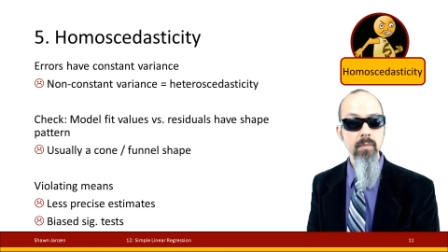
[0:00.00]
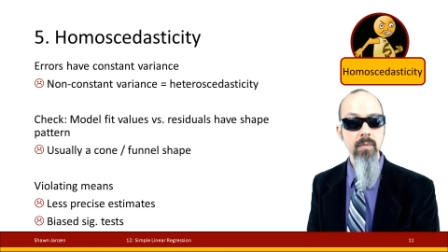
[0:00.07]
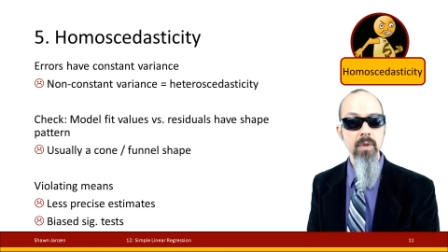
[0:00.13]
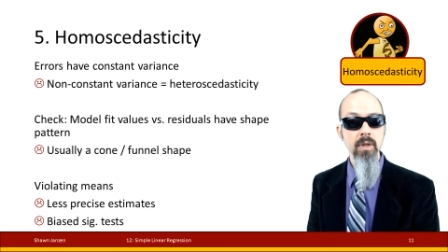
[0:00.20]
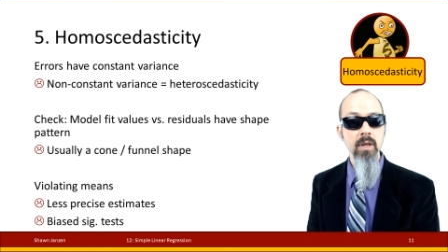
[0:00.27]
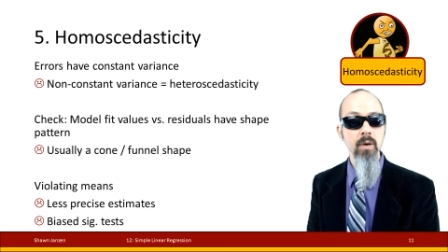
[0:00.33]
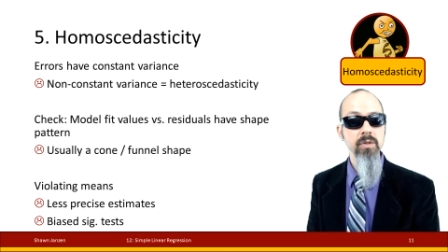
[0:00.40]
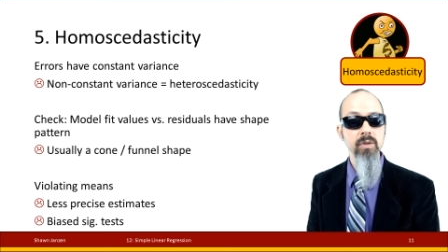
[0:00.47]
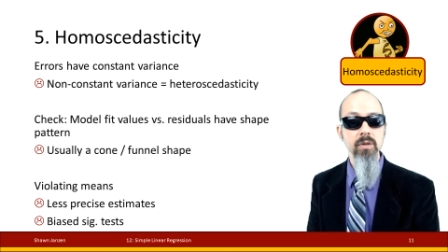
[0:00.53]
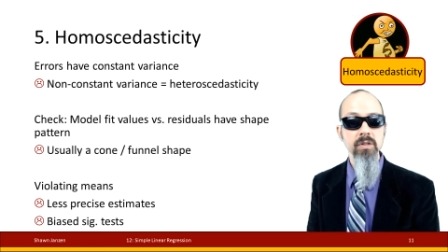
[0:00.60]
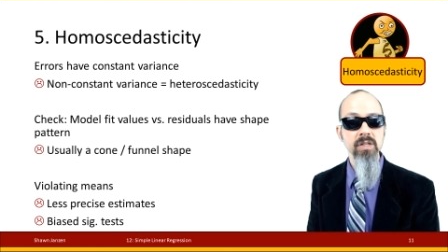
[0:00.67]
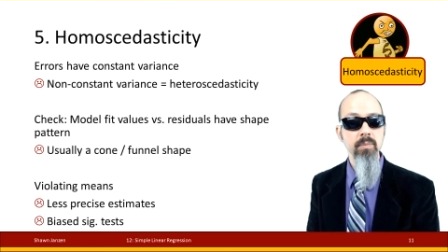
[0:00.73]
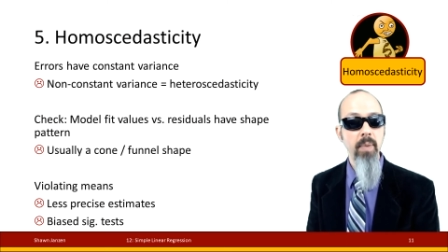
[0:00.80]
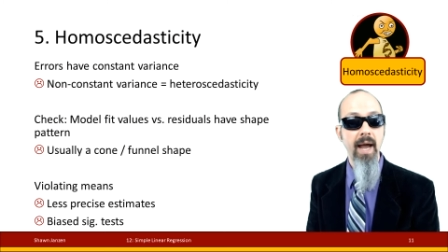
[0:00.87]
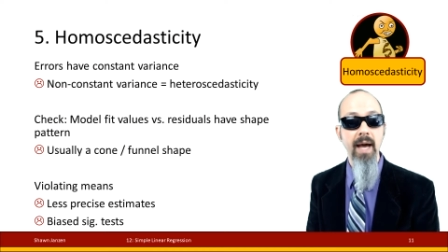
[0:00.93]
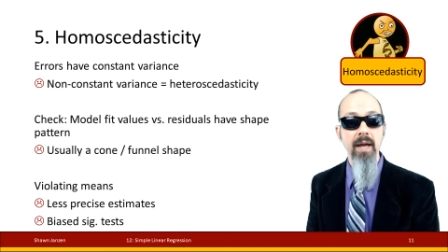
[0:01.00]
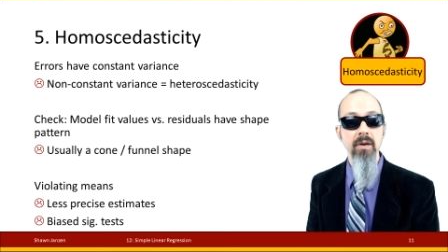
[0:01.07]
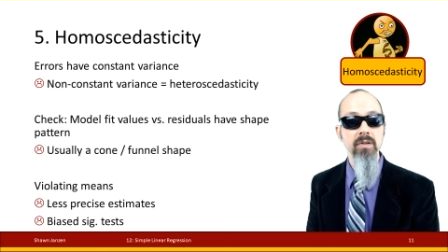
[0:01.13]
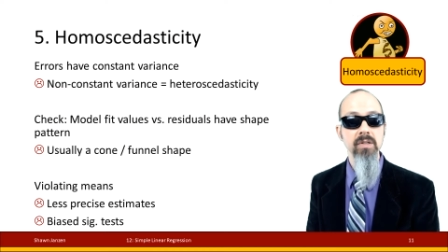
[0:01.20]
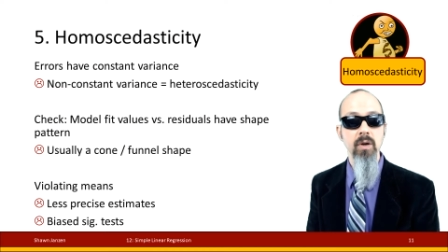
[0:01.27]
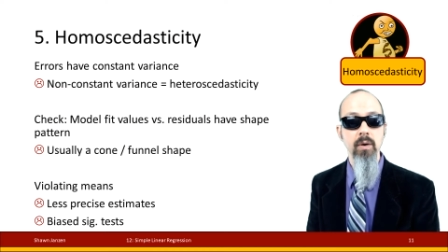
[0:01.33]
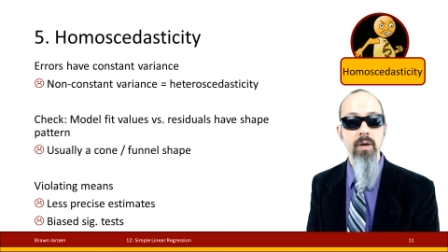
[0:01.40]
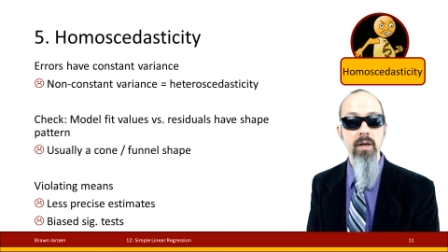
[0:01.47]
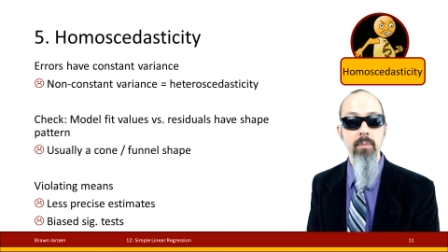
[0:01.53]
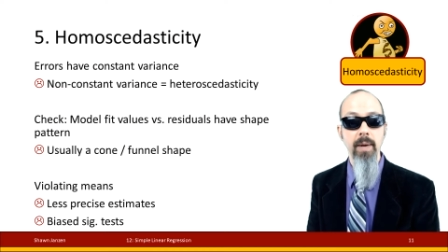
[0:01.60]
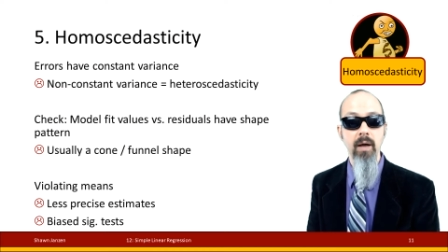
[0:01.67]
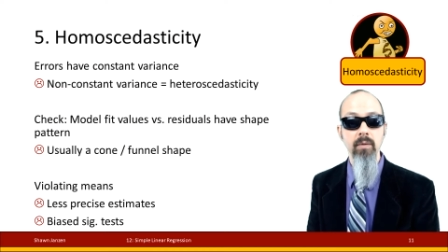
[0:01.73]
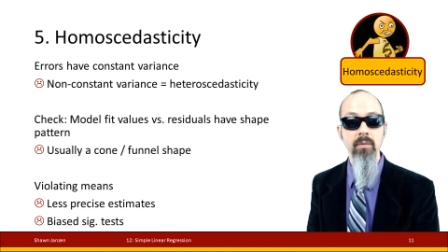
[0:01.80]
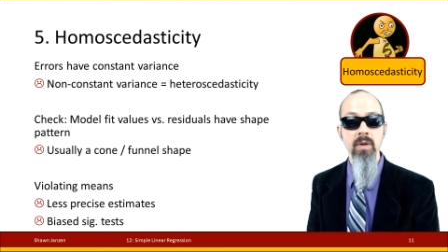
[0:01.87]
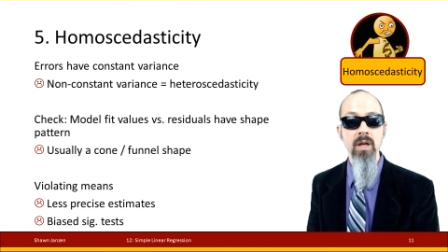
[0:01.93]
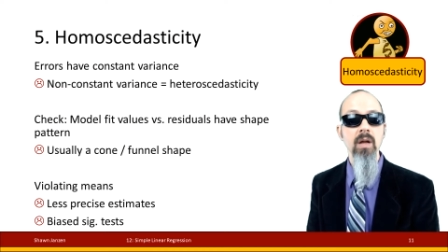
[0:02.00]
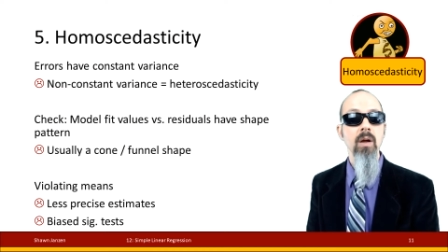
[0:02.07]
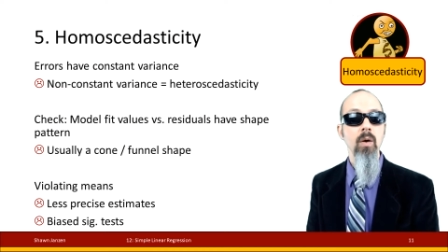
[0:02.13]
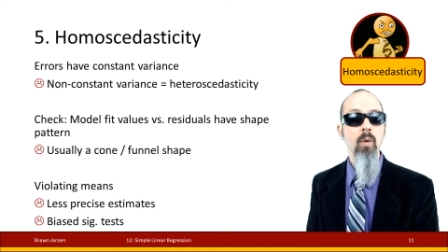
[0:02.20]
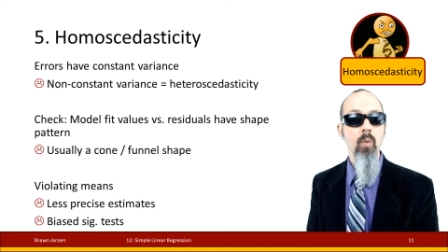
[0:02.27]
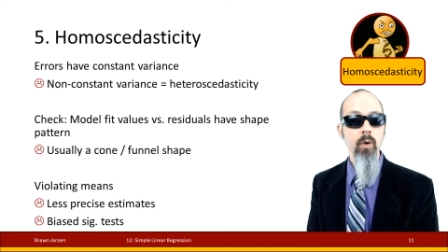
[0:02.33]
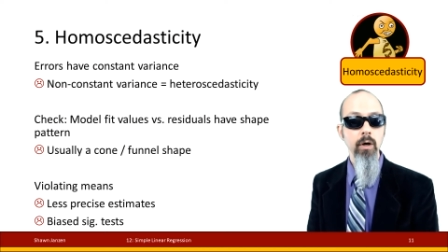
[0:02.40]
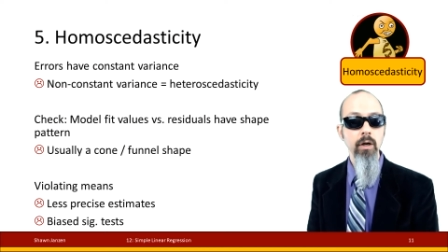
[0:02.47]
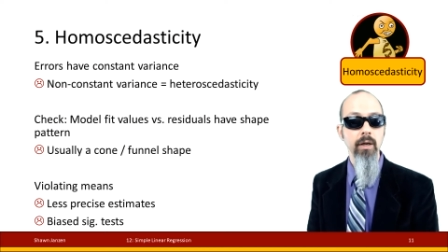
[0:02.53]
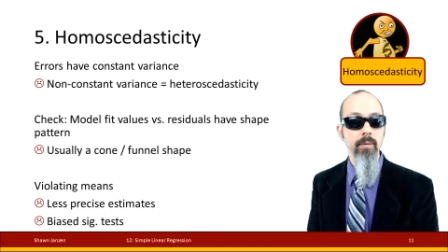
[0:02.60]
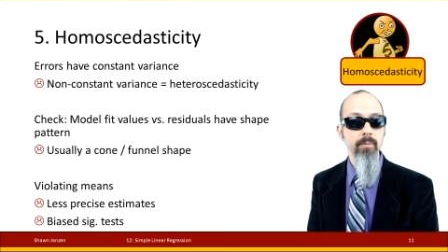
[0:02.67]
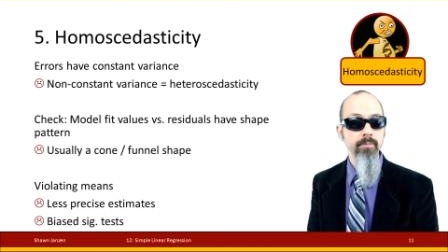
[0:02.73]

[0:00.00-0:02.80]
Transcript: no sorts of patterns going about, we're good.